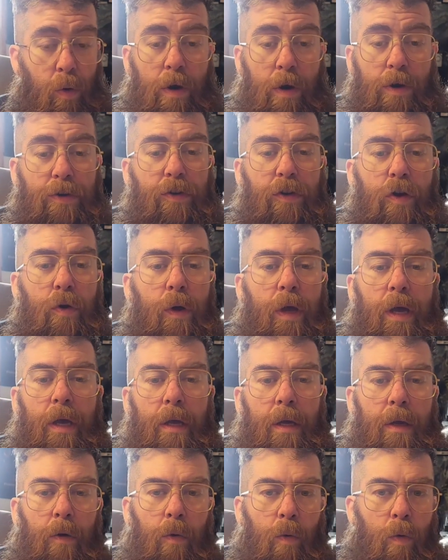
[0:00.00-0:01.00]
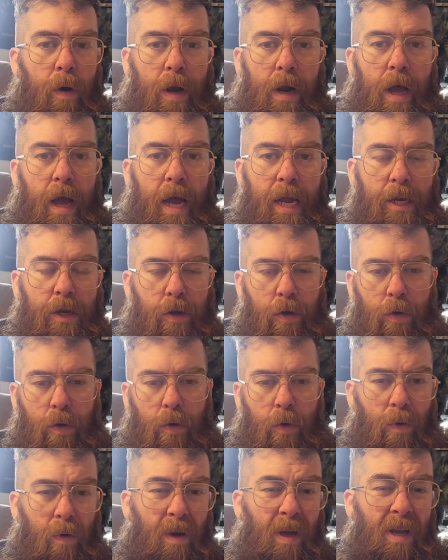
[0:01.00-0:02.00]
are doing what I
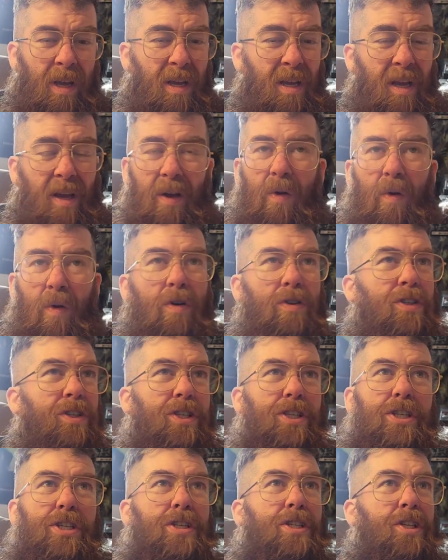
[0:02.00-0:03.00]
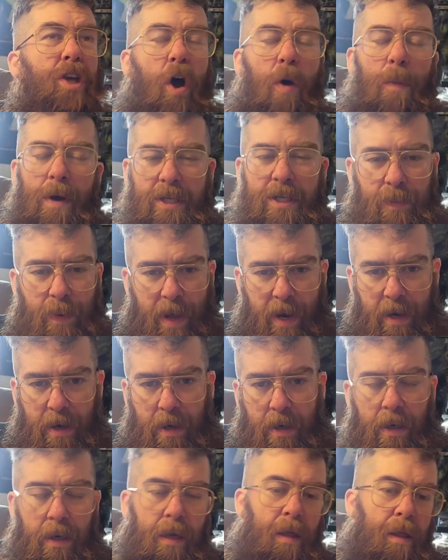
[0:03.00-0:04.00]
do so much better
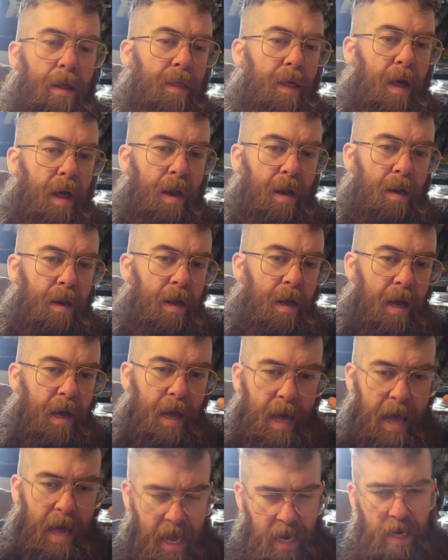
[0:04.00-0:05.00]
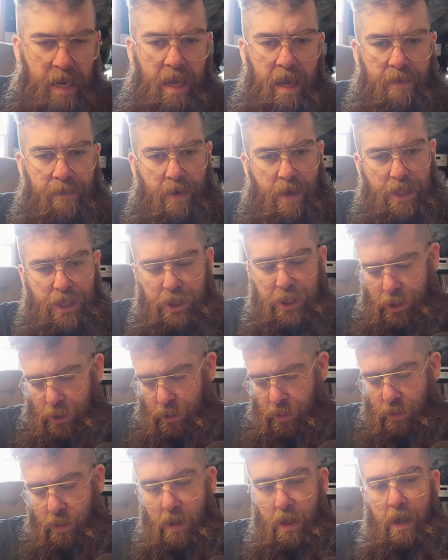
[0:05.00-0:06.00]
than any of us
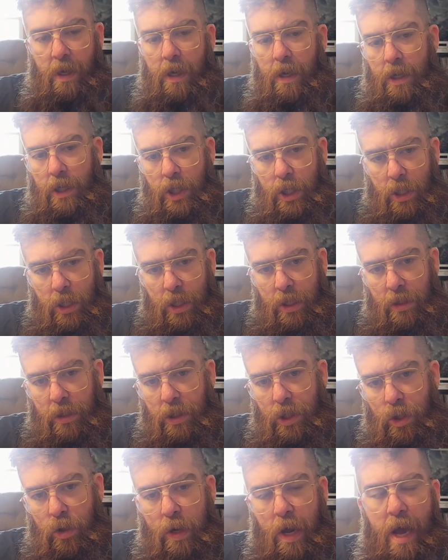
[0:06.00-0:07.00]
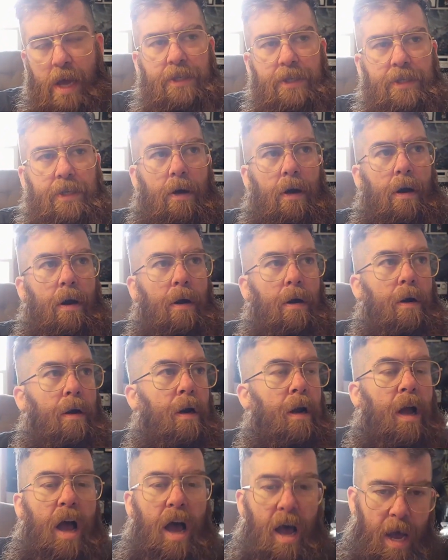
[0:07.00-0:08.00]
do. You guys are
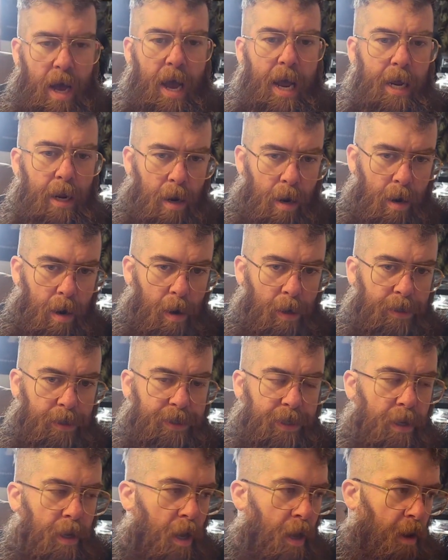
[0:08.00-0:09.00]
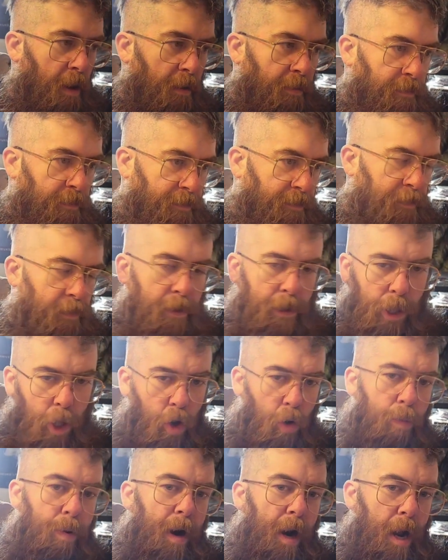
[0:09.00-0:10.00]
high art of
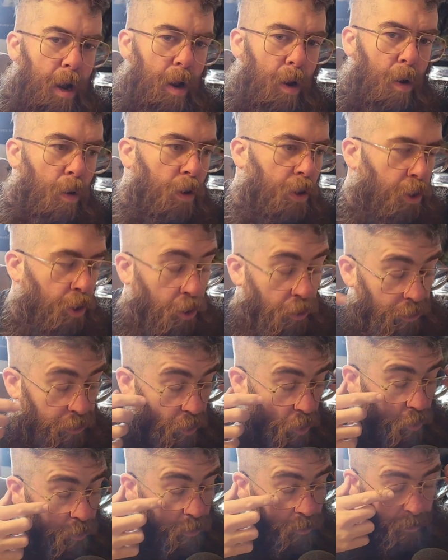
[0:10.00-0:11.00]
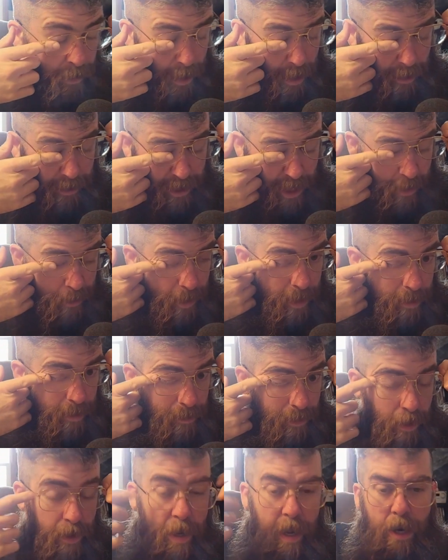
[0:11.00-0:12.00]
lowbrow YouTube
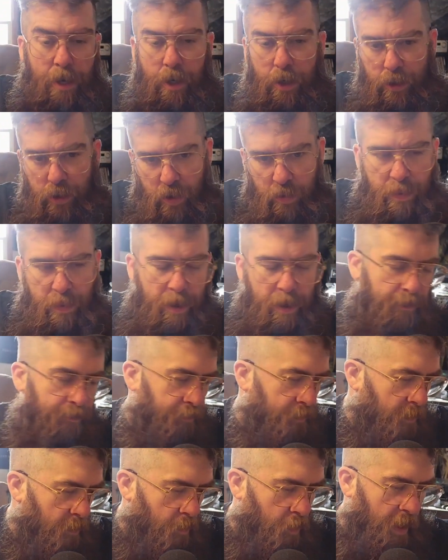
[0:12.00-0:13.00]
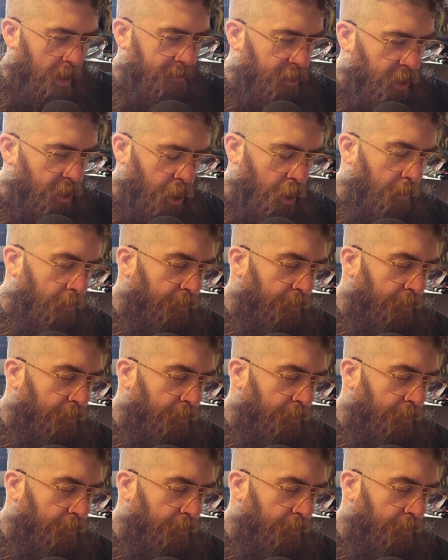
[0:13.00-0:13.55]
entertainment. They're not on YouTube, but whatever,